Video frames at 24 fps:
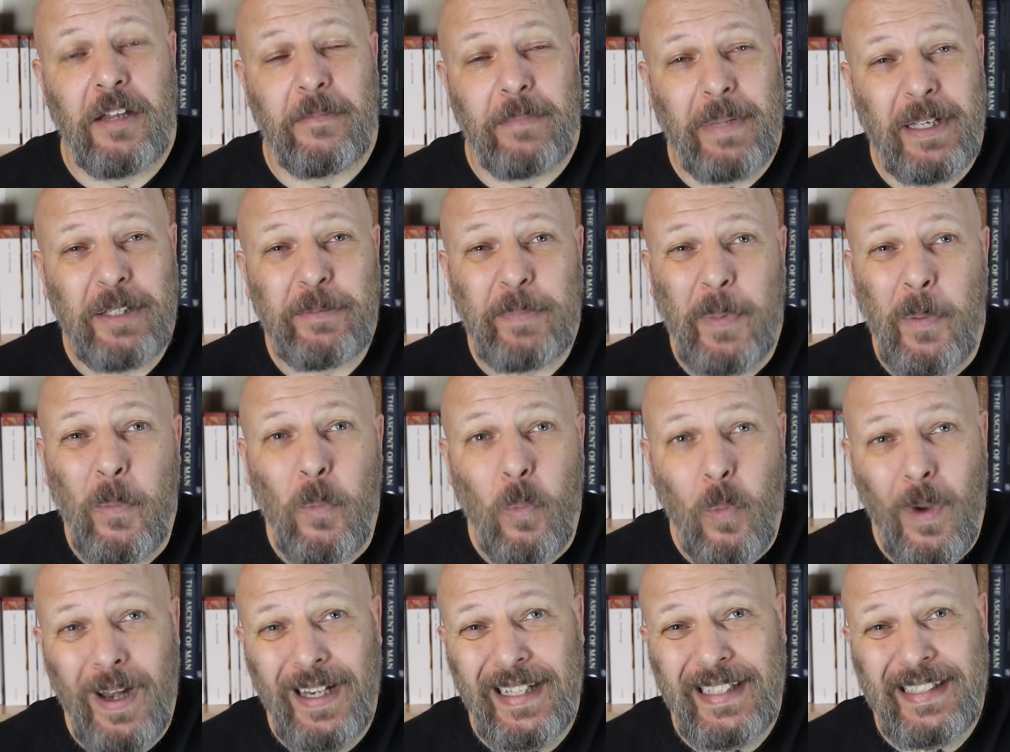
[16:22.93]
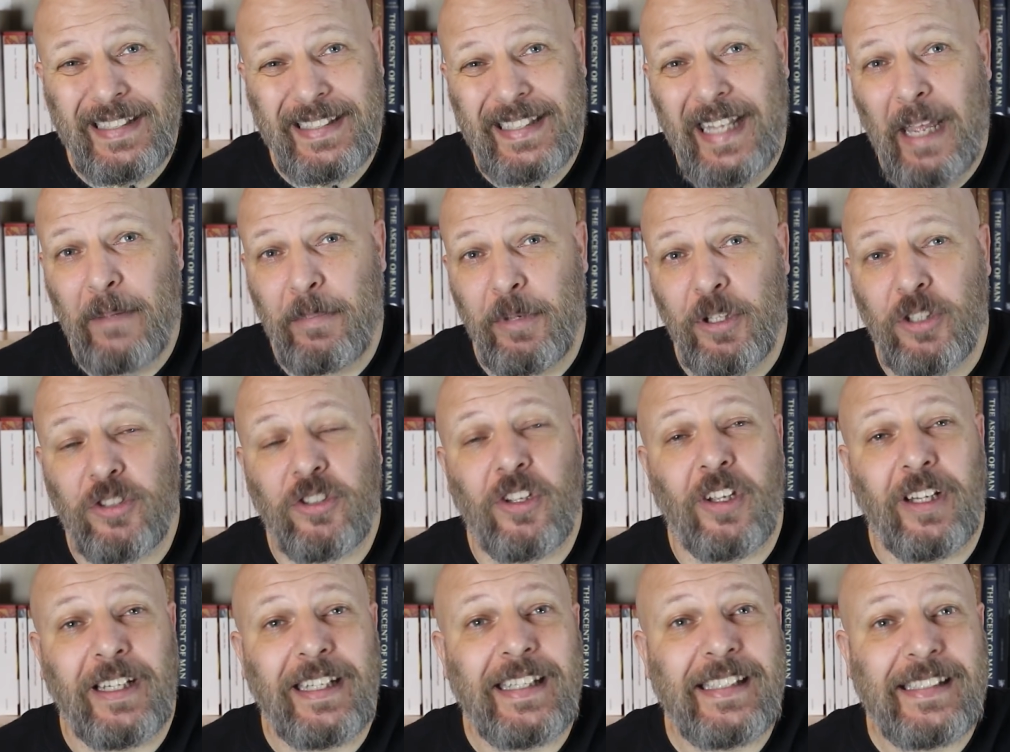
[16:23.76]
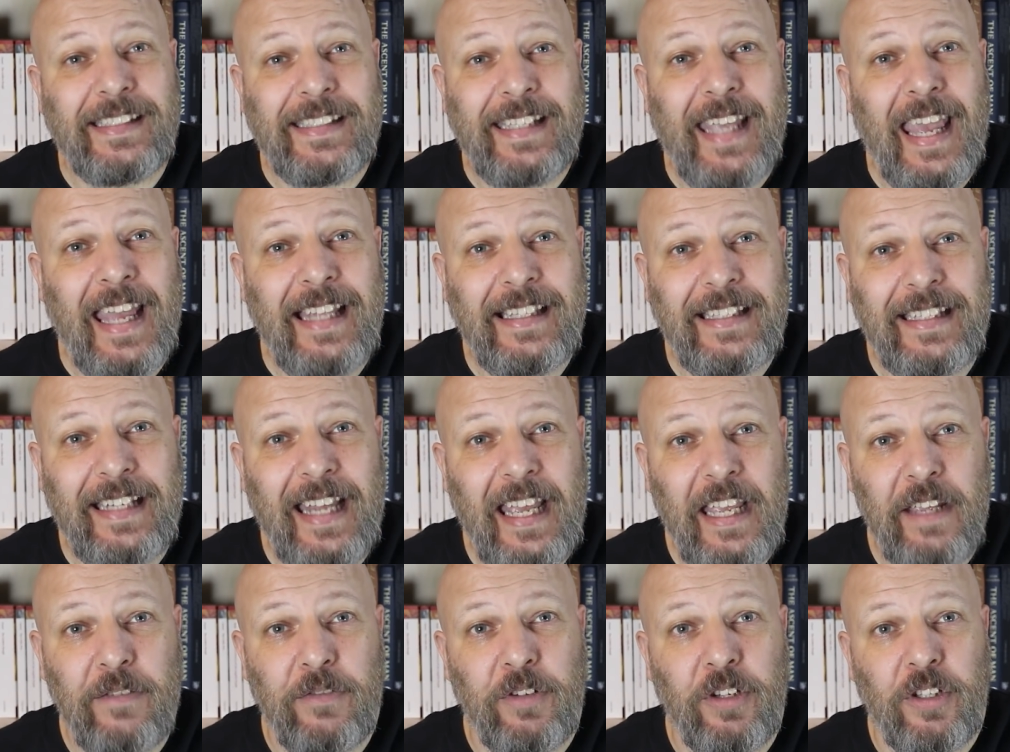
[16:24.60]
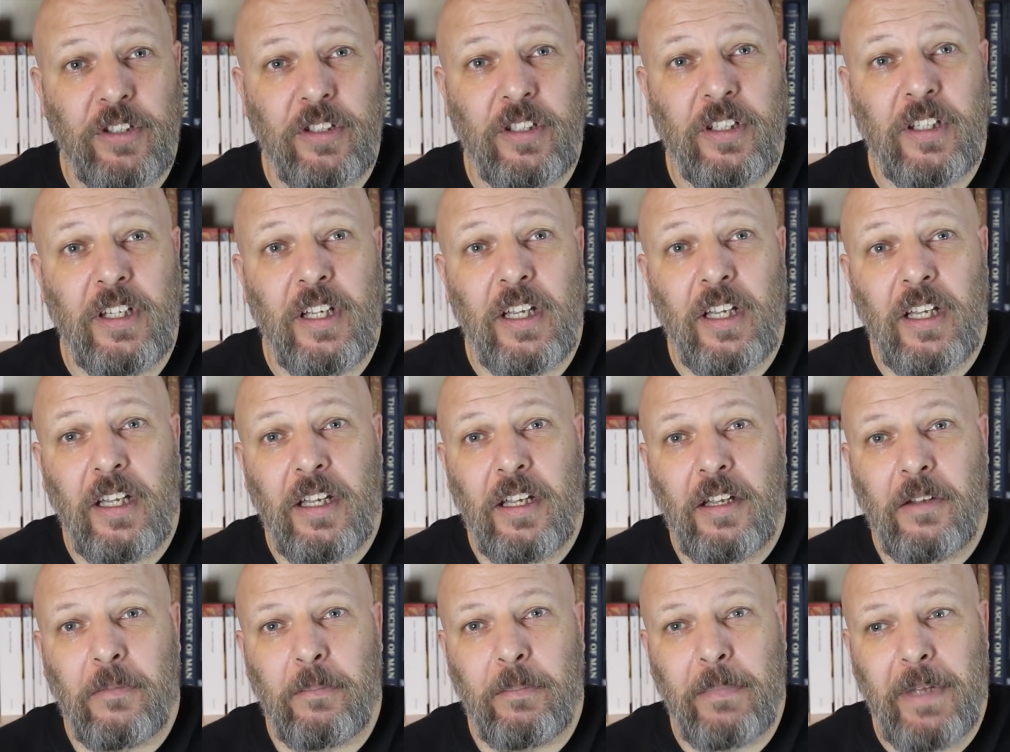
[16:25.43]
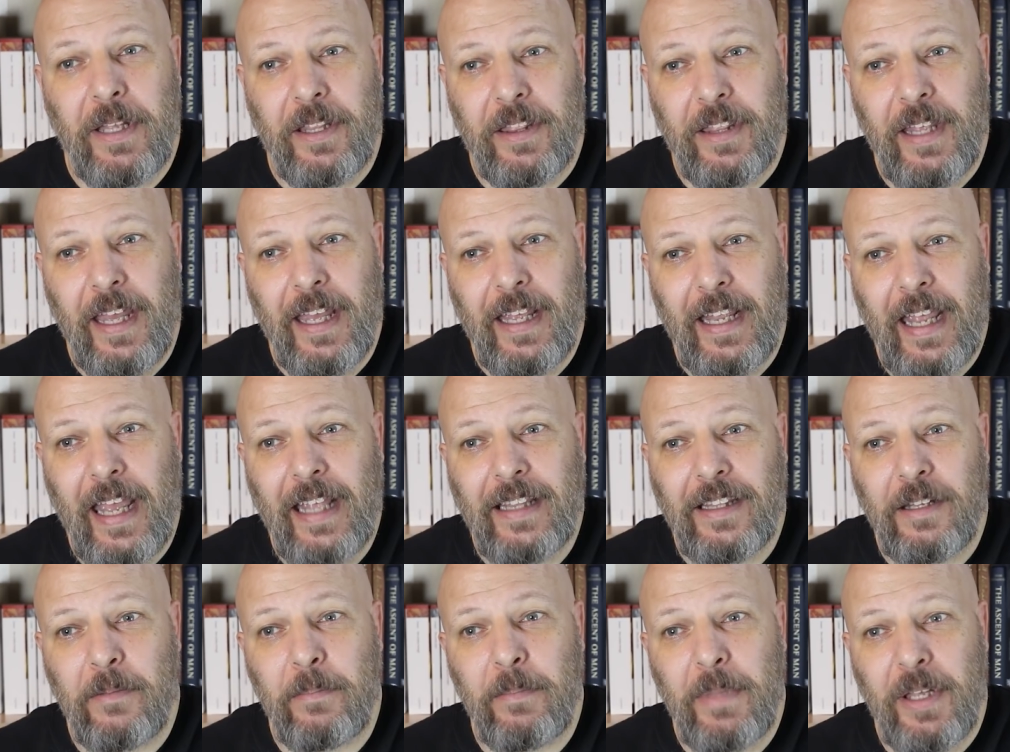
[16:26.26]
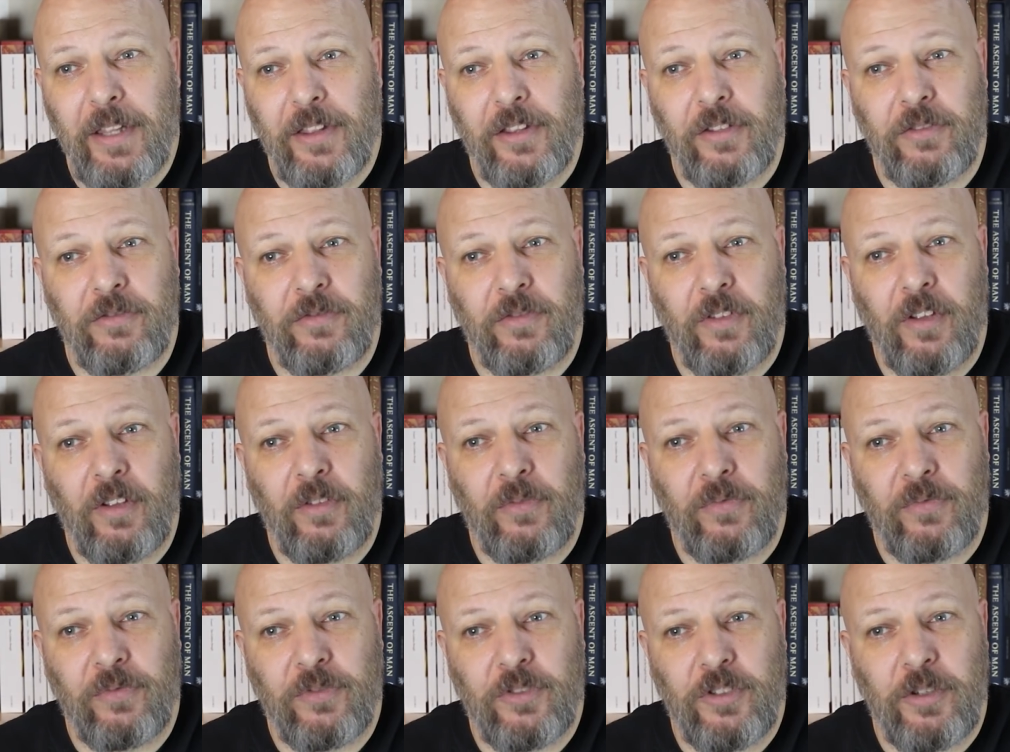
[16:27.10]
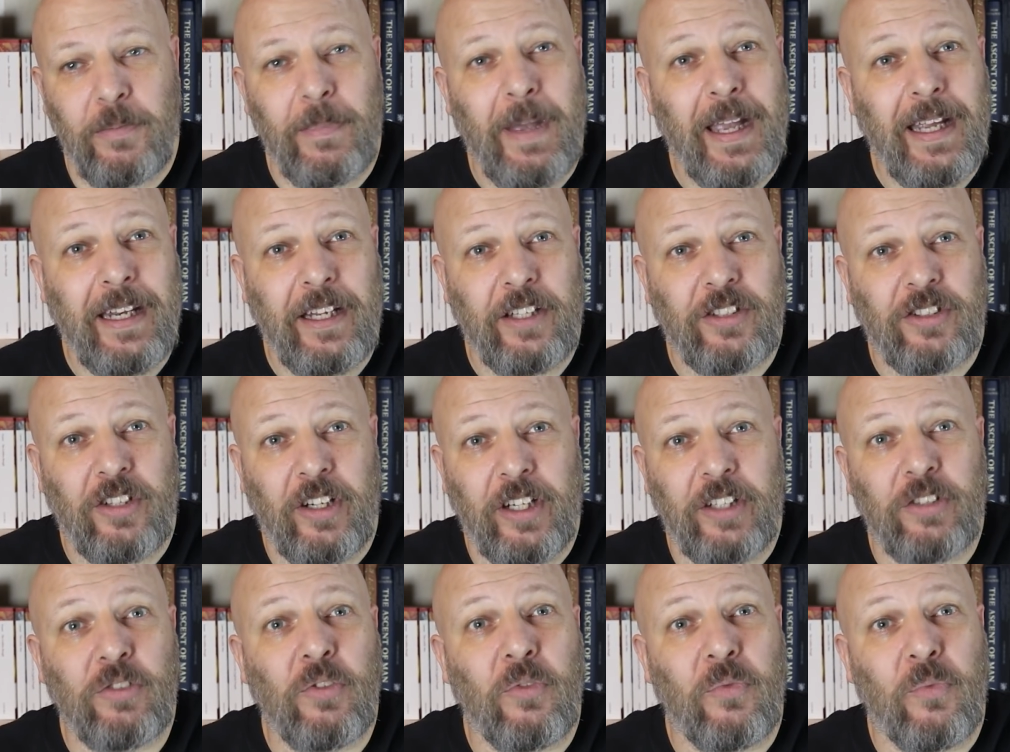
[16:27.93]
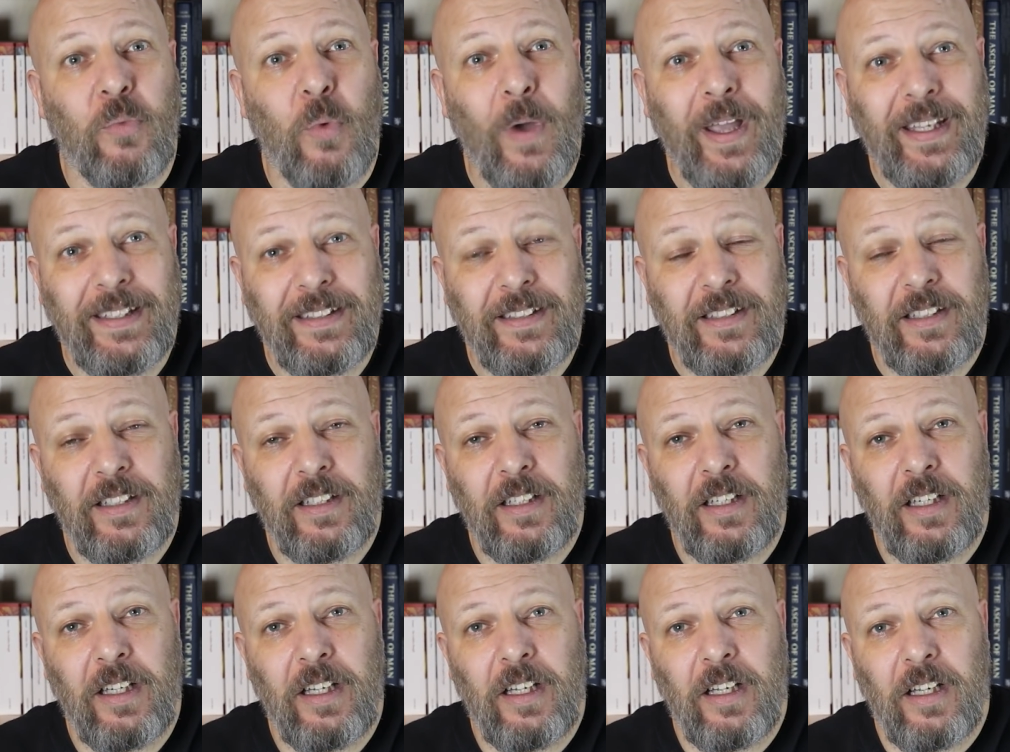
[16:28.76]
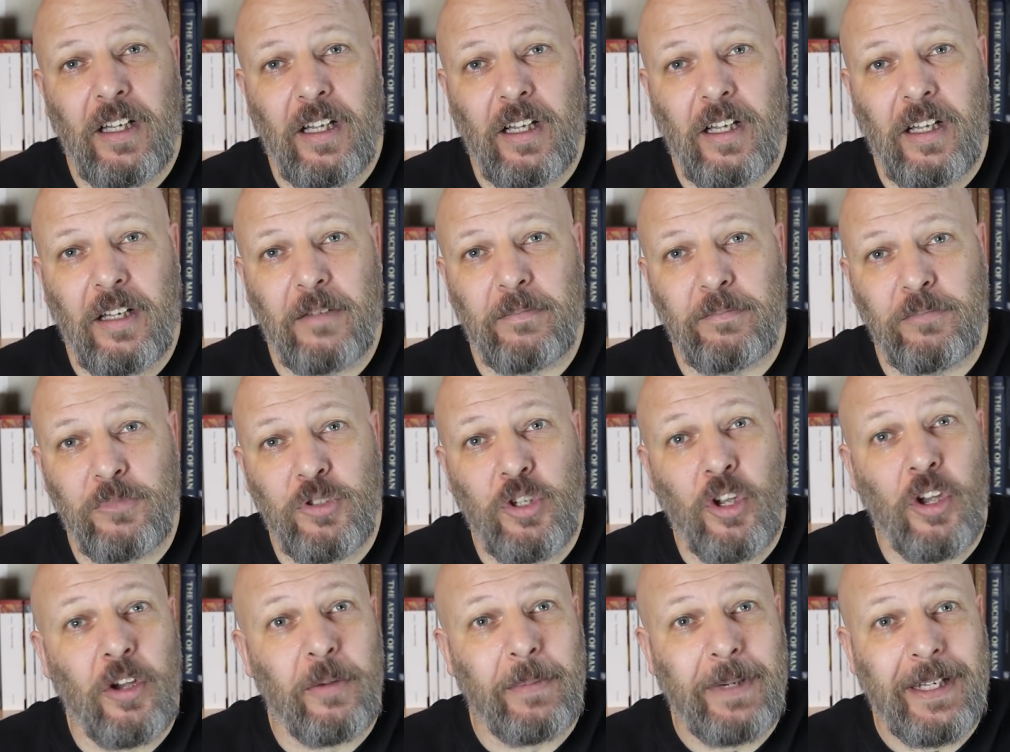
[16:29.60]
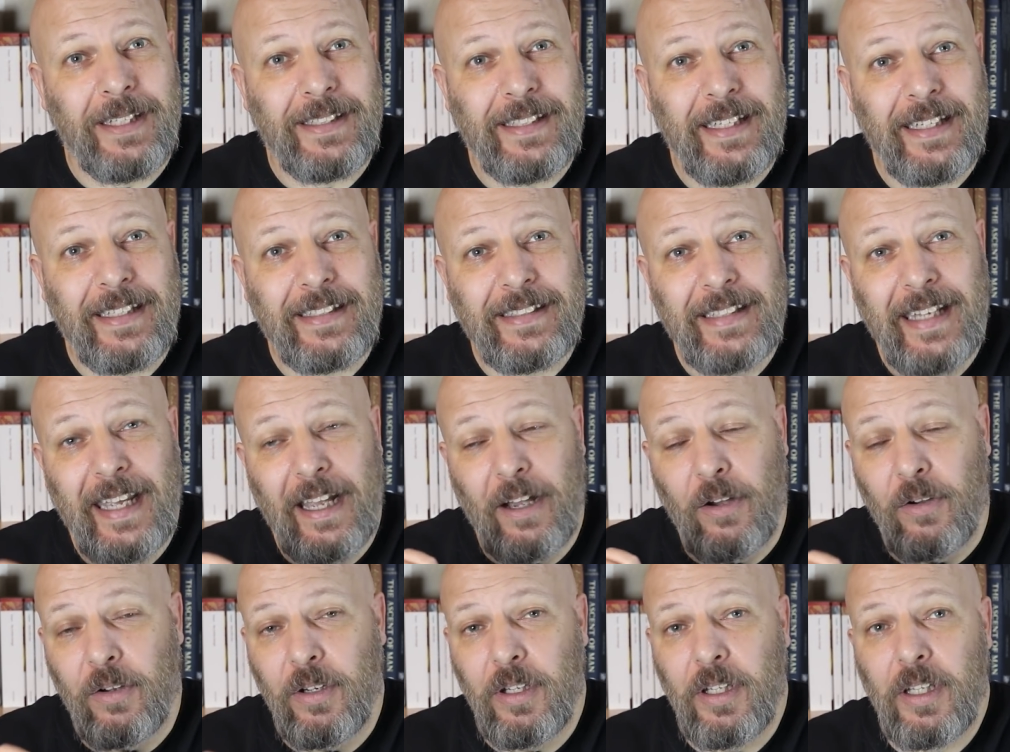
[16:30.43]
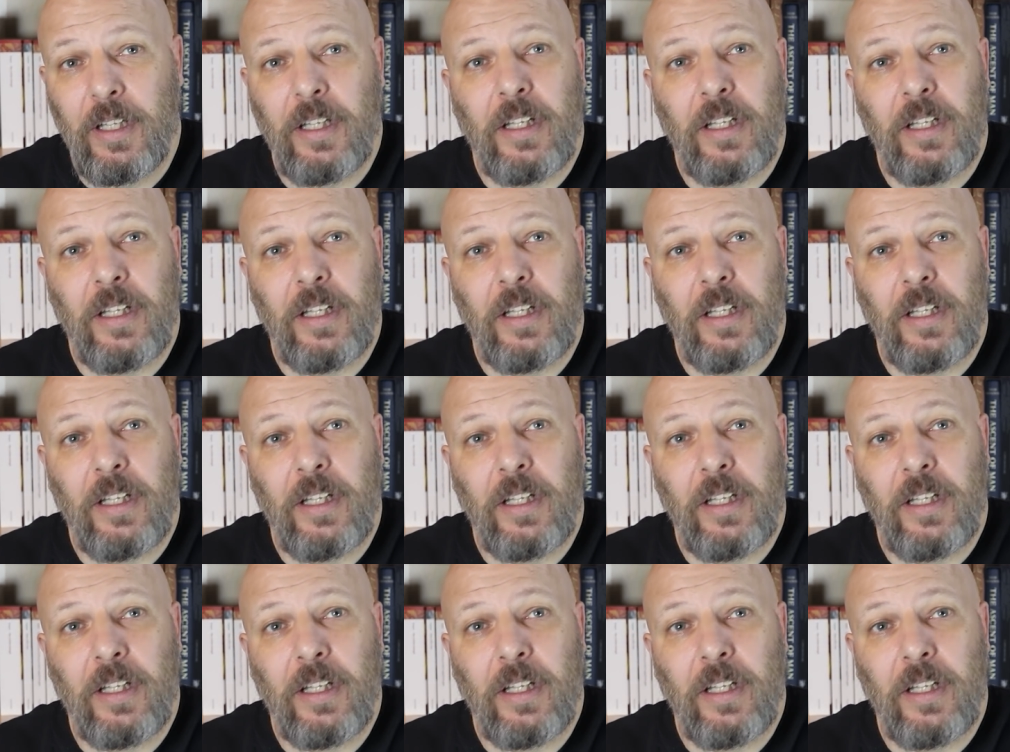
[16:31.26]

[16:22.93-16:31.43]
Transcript: but has been well established certainly in Scandinavian myth and the myth of, of Germania, certainly northwest um, Germany as it is now.